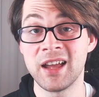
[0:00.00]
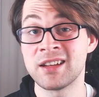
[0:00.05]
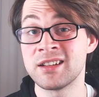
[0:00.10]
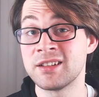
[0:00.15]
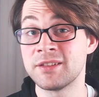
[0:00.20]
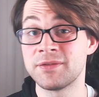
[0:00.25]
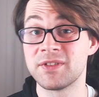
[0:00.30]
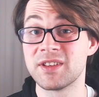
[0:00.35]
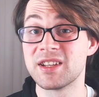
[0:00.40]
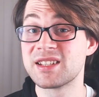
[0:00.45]

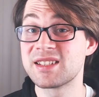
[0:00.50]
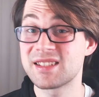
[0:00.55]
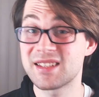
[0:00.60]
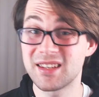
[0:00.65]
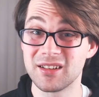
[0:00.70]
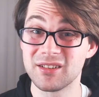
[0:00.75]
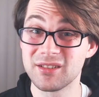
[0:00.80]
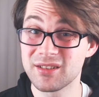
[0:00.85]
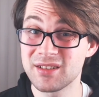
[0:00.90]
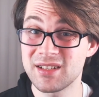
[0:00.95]
if the
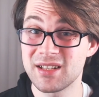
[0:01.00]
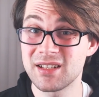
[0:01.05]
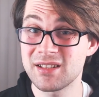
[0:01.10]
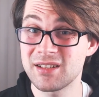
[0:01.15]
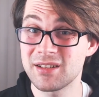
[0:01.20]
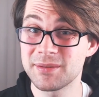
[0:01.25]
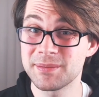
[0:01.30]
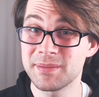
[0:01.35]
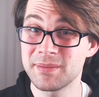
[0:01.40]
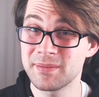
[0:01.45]
skill
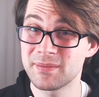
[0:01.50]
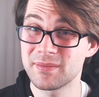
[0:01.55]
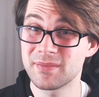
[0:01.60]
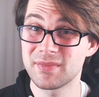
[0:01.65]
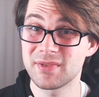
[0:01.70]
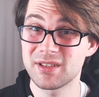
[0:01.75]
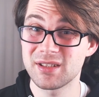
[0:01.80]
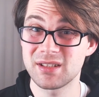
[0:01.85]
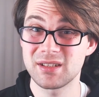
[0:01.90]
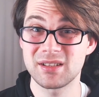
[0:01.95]
system
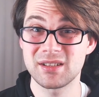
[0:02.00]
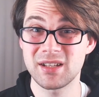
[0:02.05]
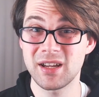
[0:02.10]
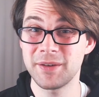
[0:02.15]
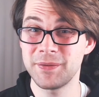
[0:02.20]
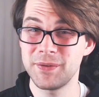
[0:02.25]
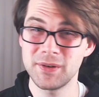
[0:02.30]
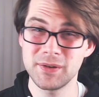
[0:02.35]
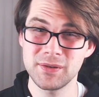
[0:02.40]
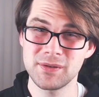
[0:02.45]

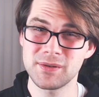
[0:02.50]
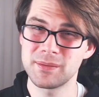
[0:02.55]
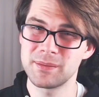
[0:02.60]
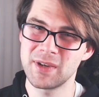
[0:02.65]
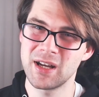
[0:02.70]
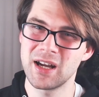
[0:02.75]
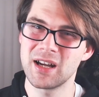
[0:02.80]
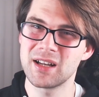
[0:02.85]
suffers from not